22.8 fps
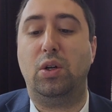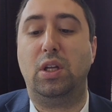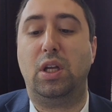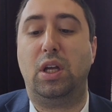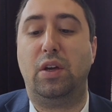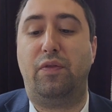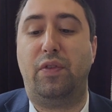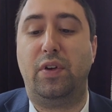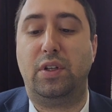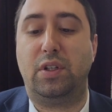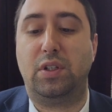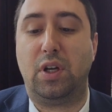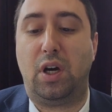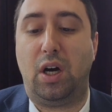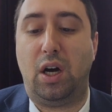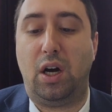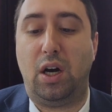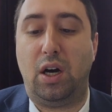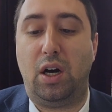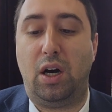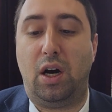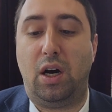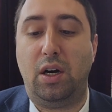if it's
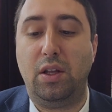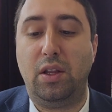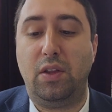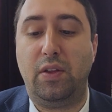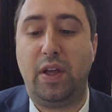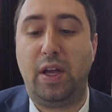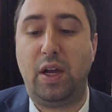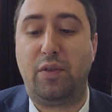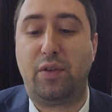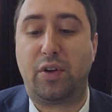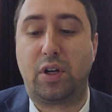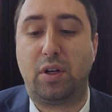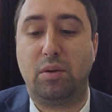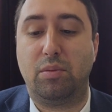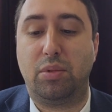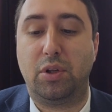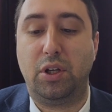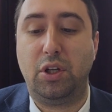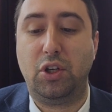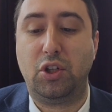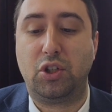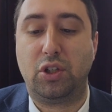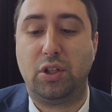on the day of her
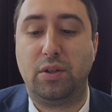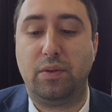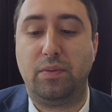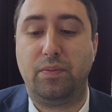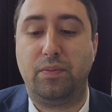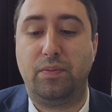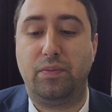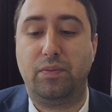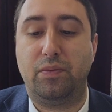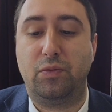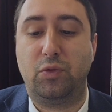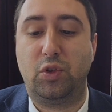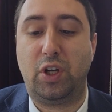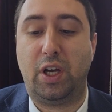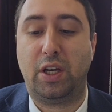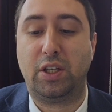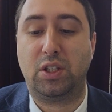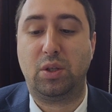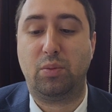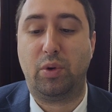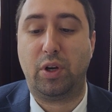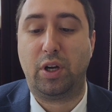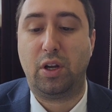completion, she has
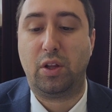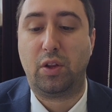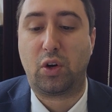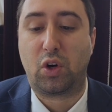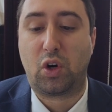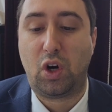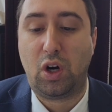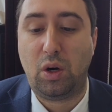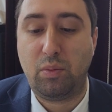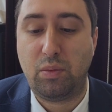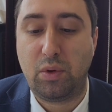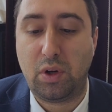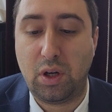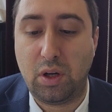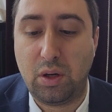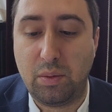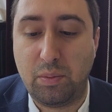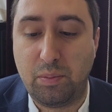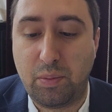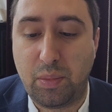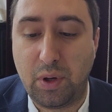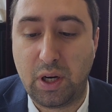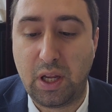to bring another carbon.
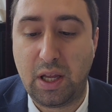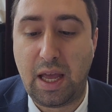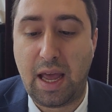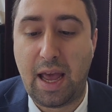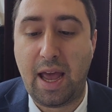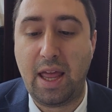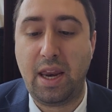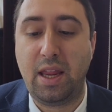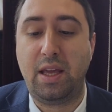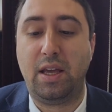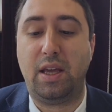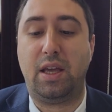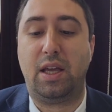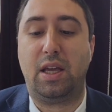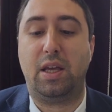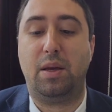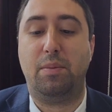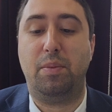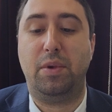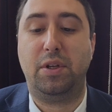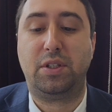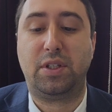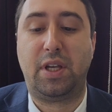But any
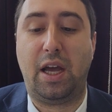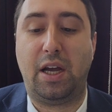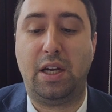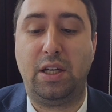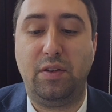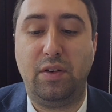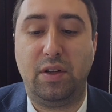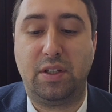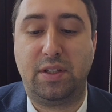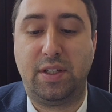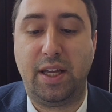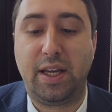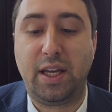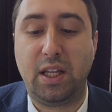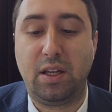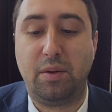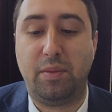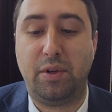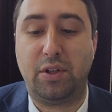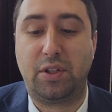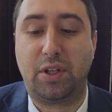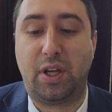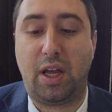miscarriage, even a second
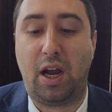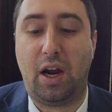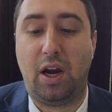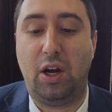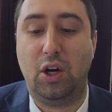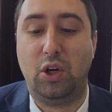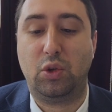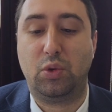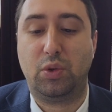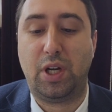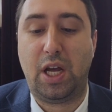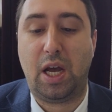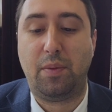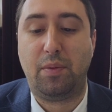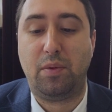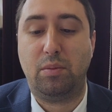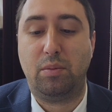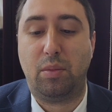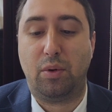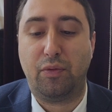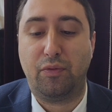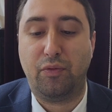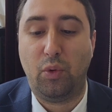miscarriage, which happened
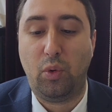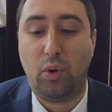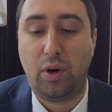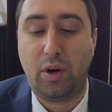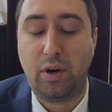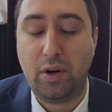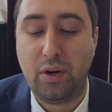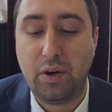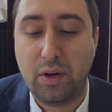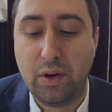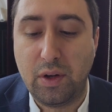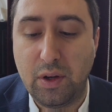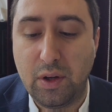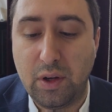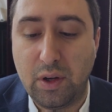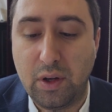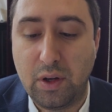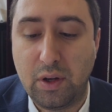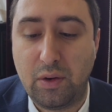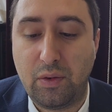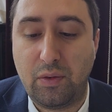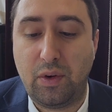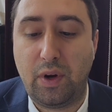before,
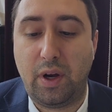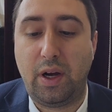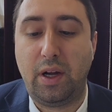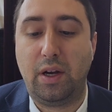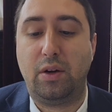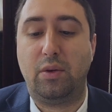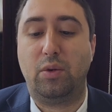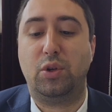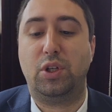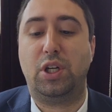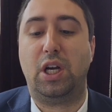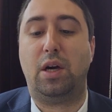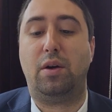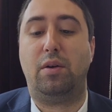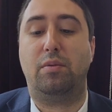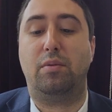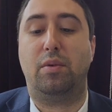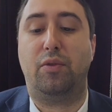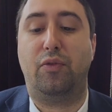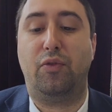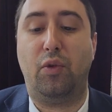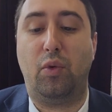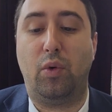right? Which happened
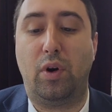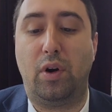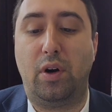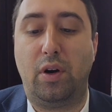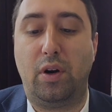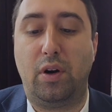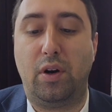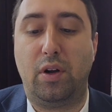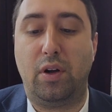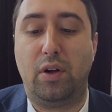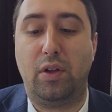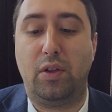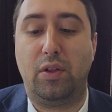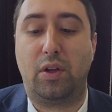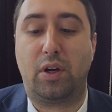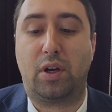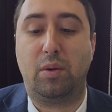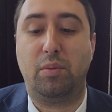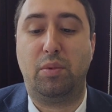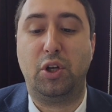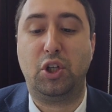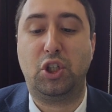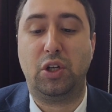before the
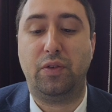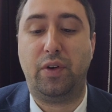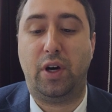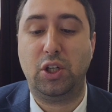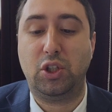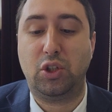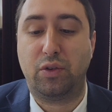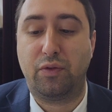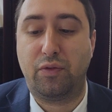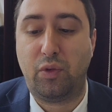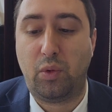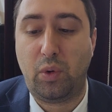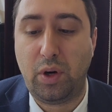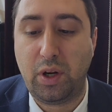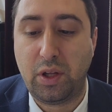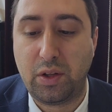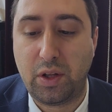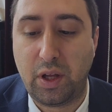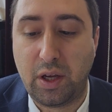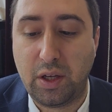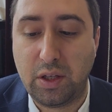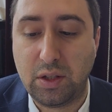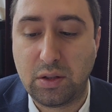completion of 140
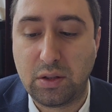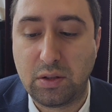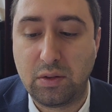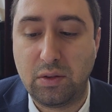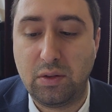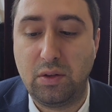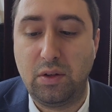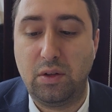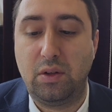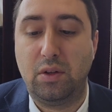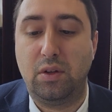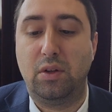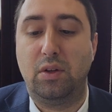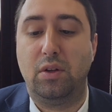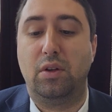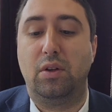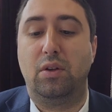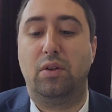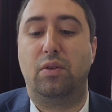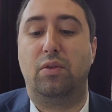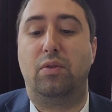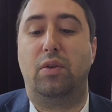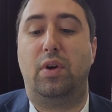days,
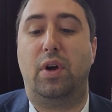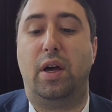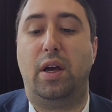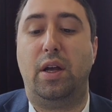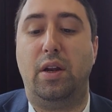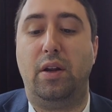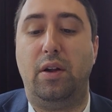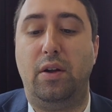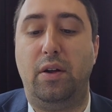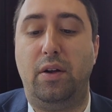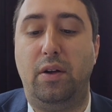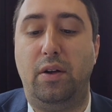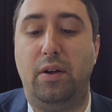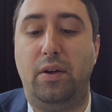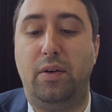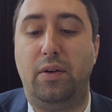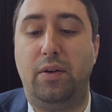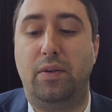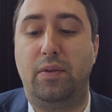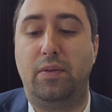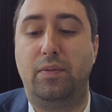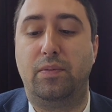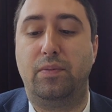right?
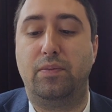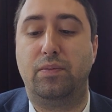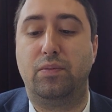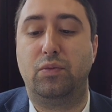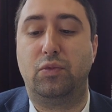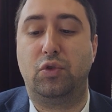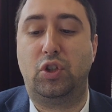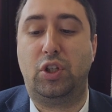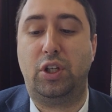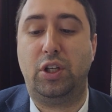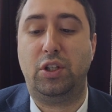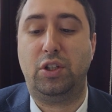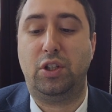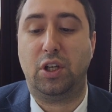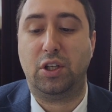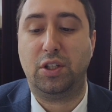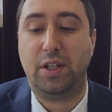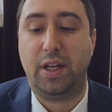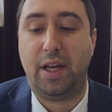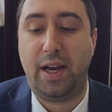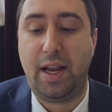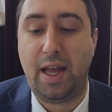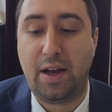She does
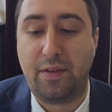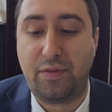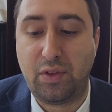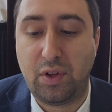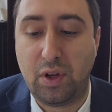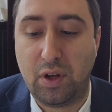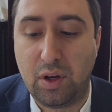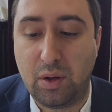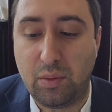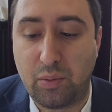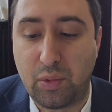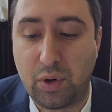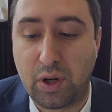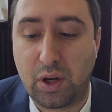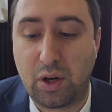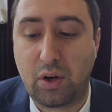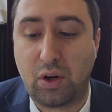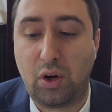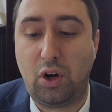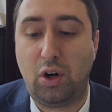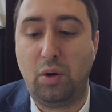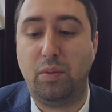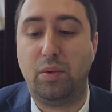not have to bring a
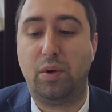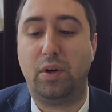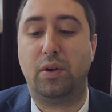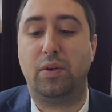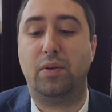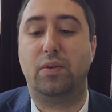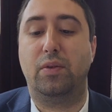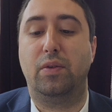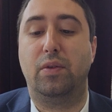carbon.